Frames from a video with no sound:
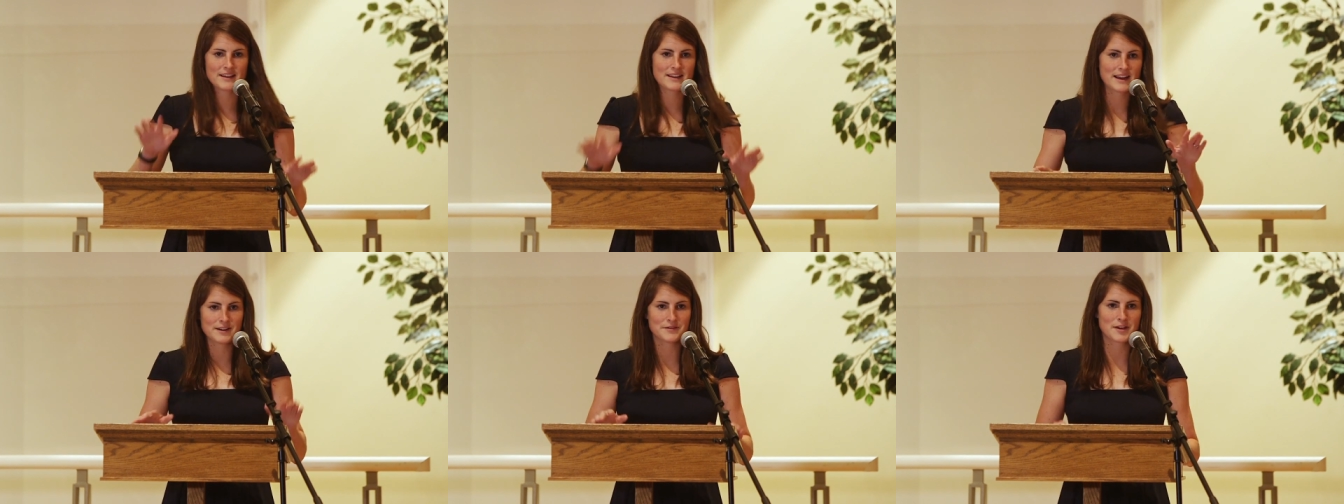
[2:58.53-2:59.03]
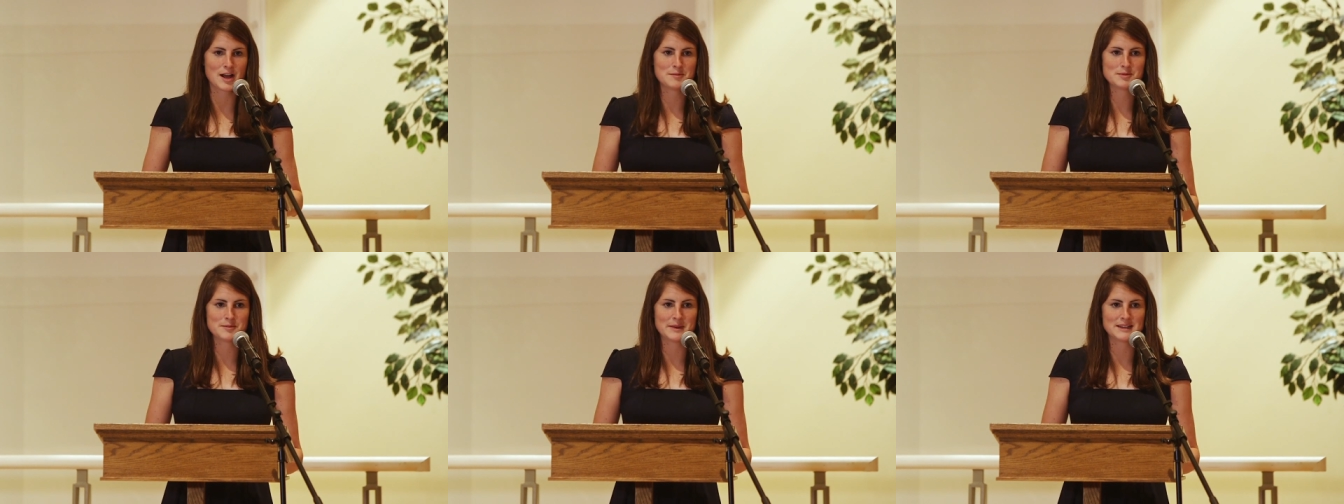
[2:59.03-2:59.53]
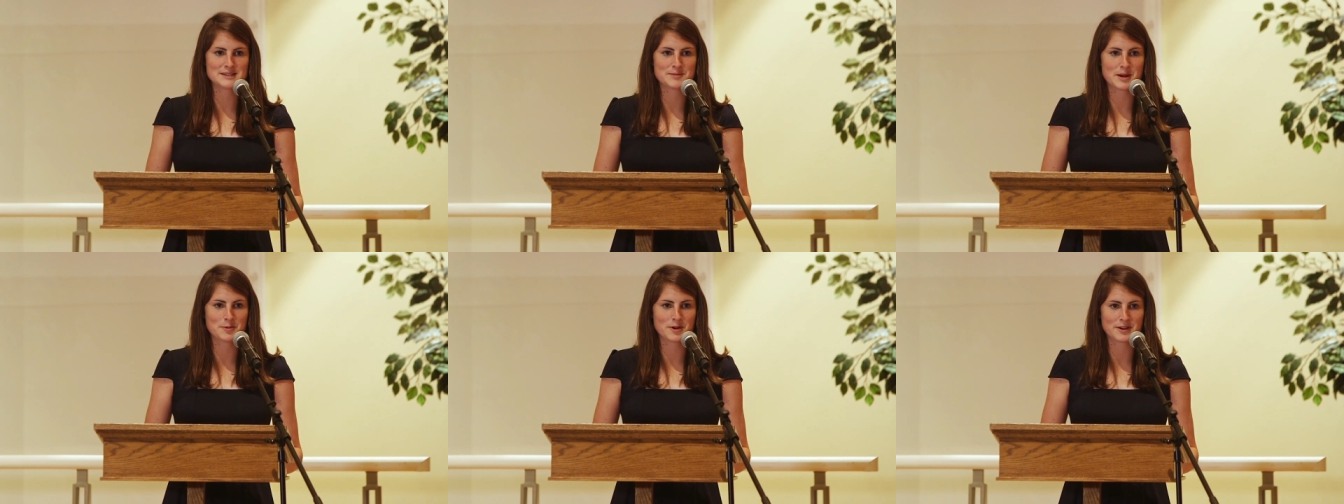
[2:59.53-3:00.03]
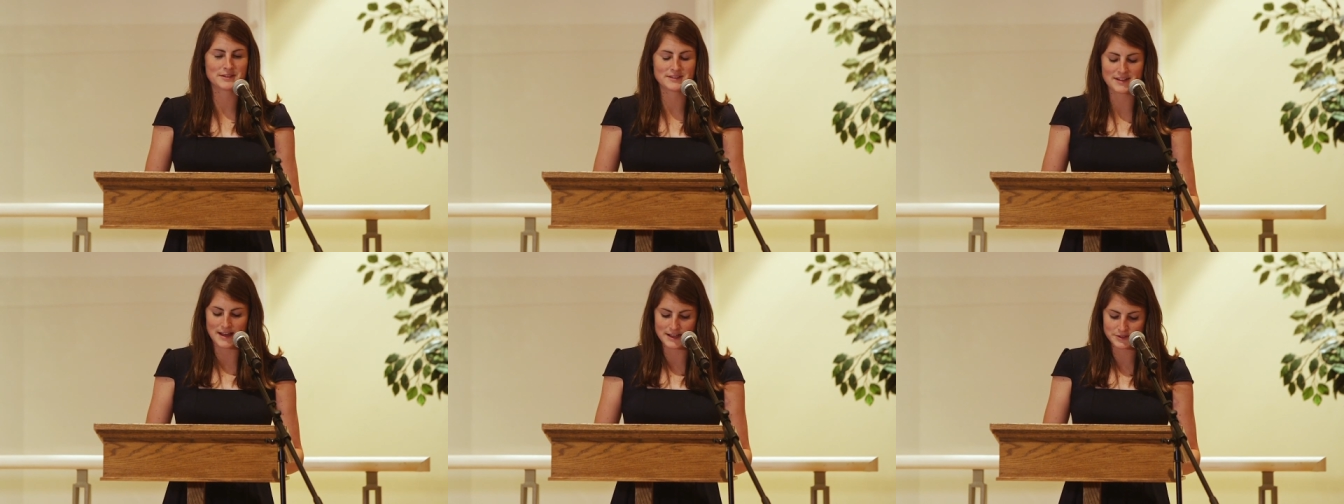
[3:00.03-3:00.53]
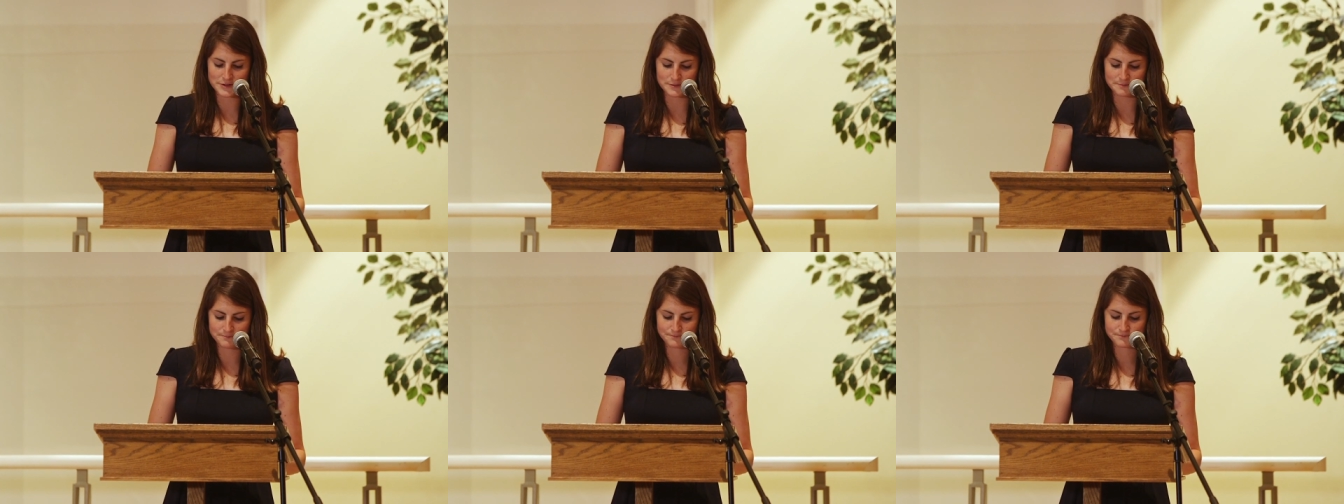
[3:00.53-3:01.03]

kind of complements my work in the classroom.